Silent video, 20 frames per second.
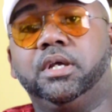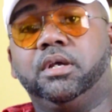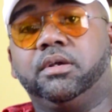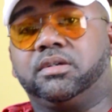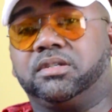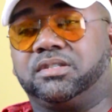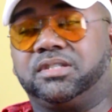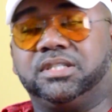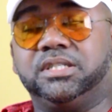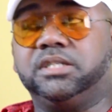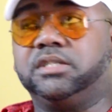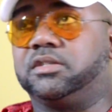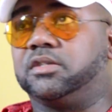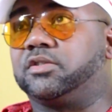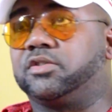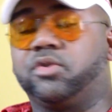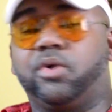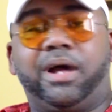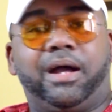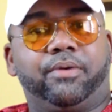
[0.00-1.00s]
because CDs are
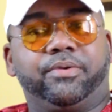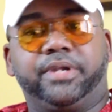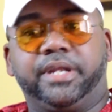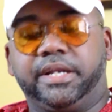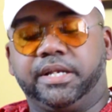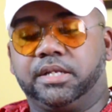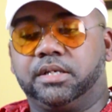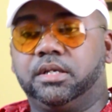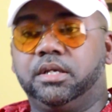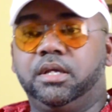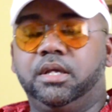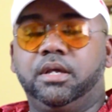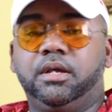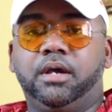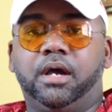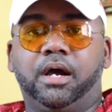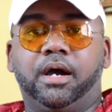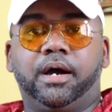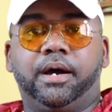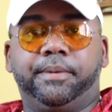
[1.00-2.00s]
so outdated.
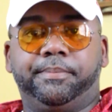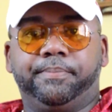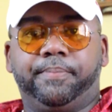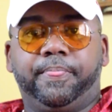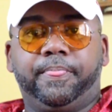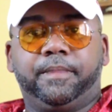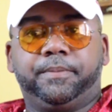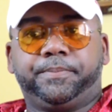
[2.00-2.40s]
Um,